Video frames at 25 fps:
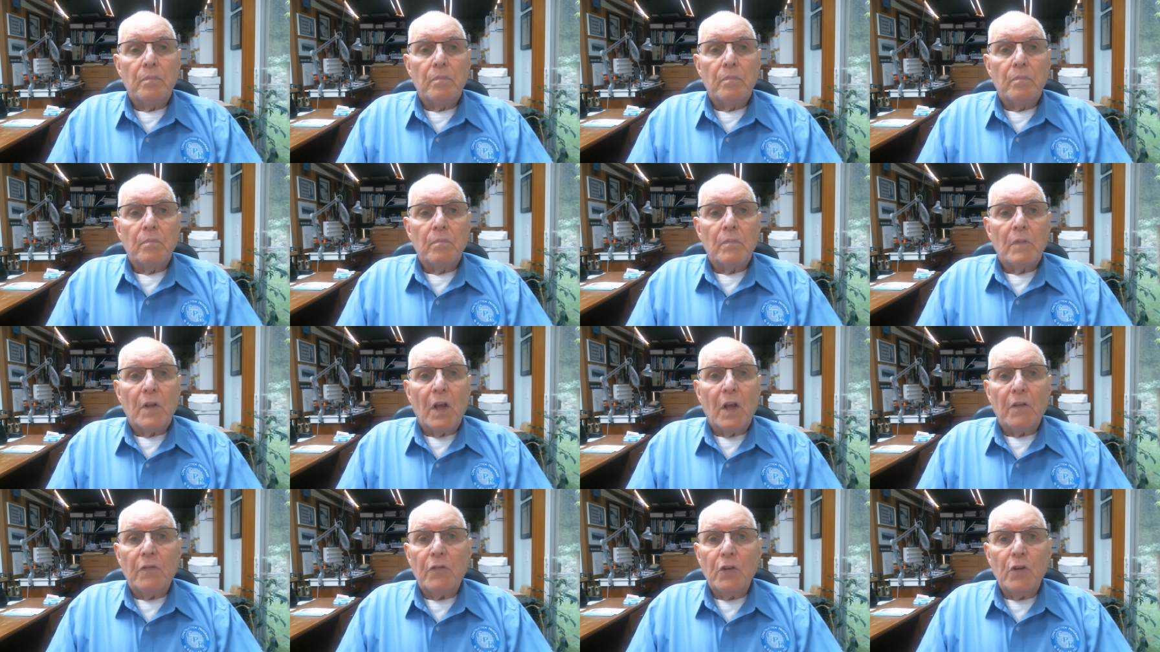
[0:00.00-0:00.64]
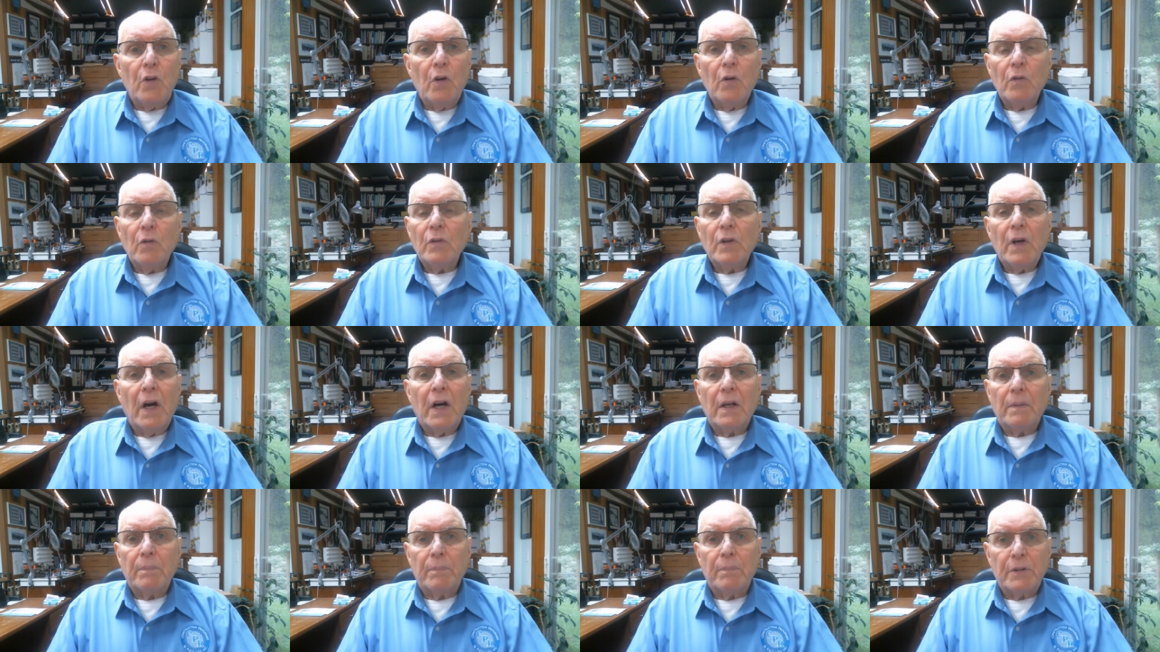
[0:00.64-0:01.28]
If you don't know how
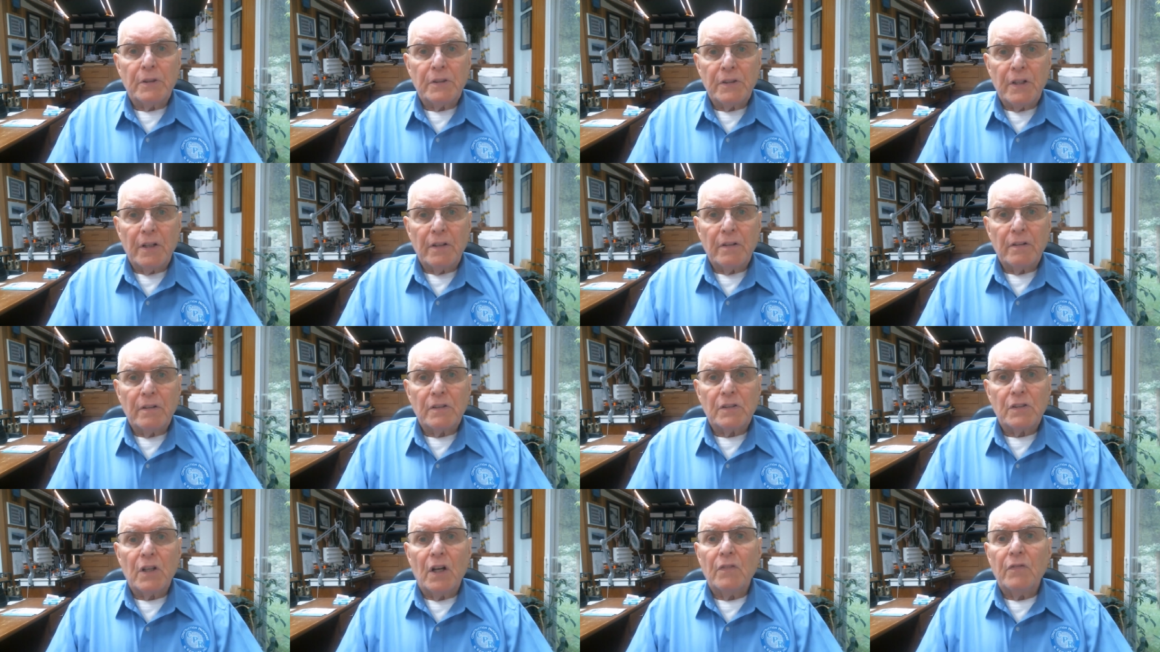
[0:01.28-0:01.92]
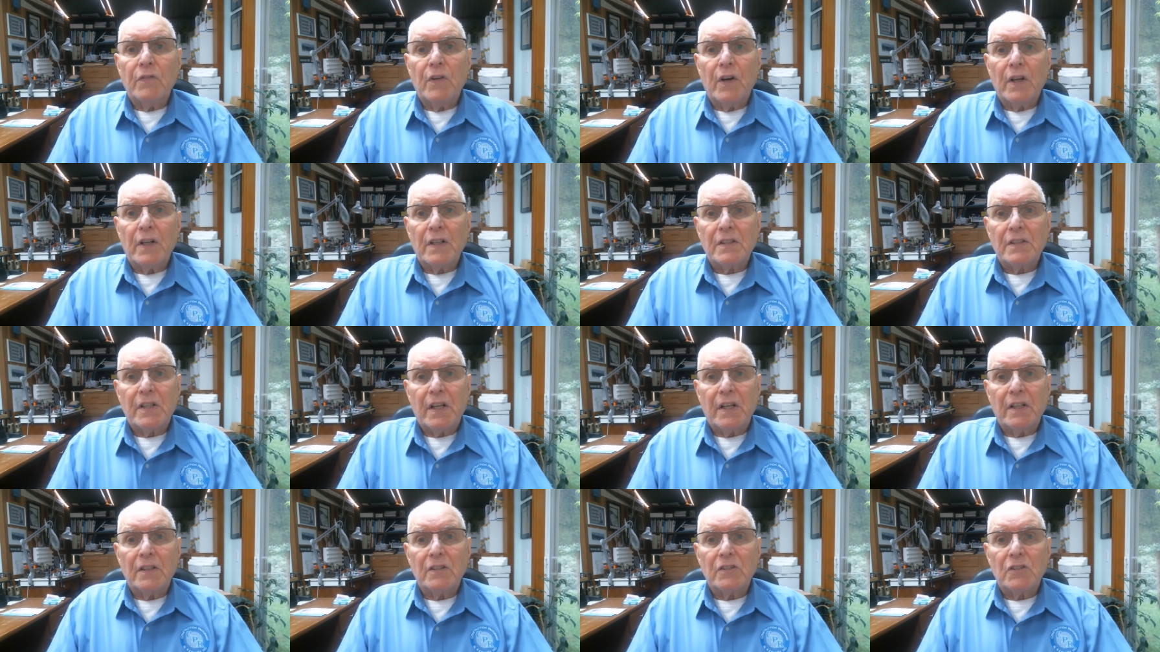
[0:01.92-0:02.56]
to present yourself on a
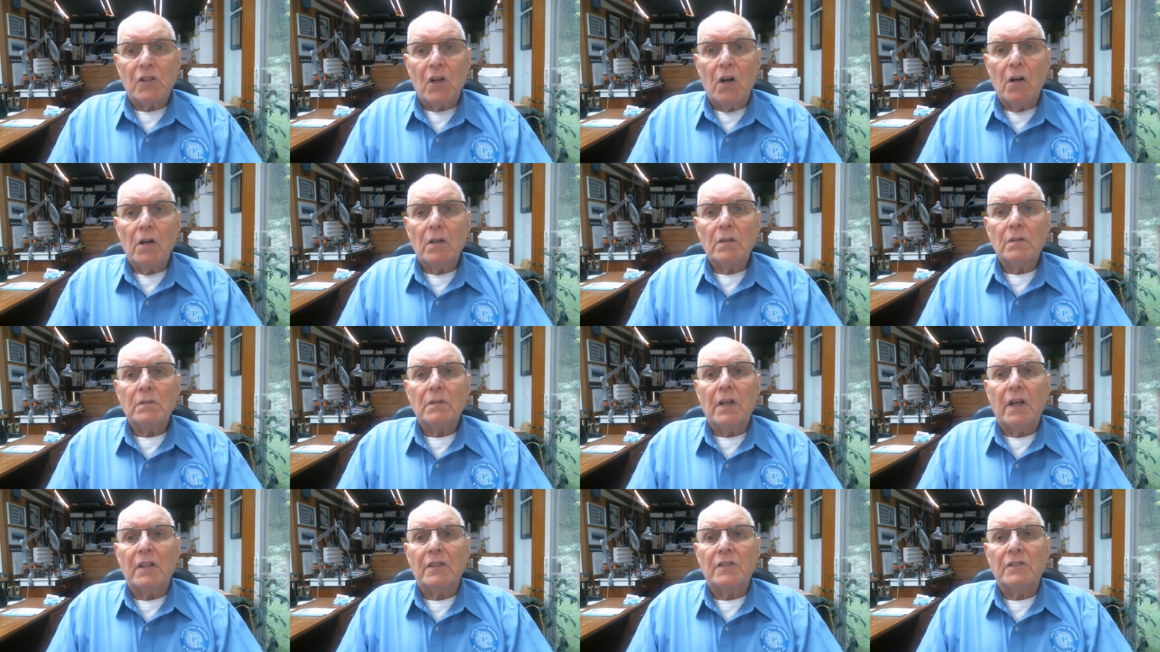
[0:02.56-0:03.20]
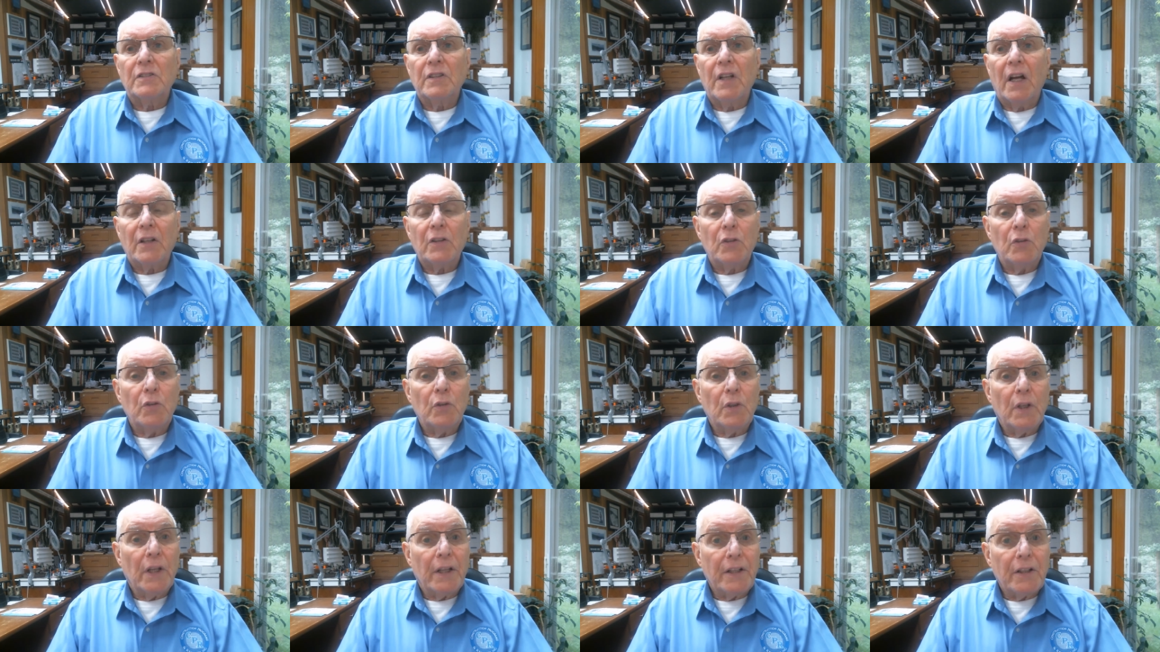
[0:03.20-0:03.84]
sales call, it's not too
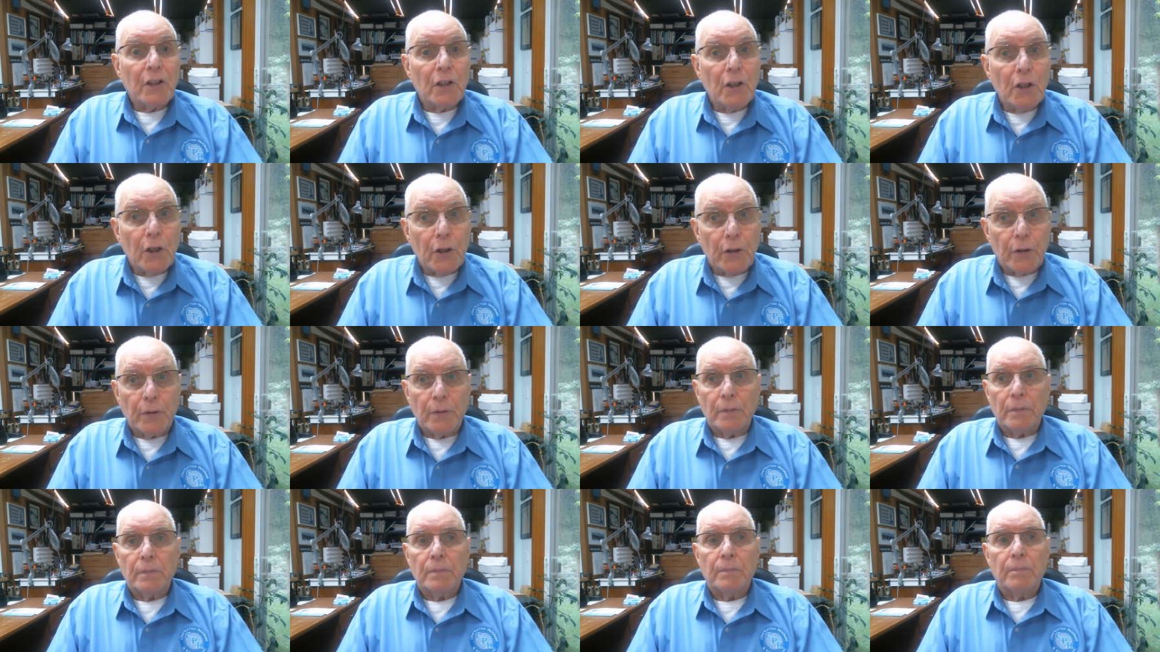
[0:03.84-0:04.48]
late to learn.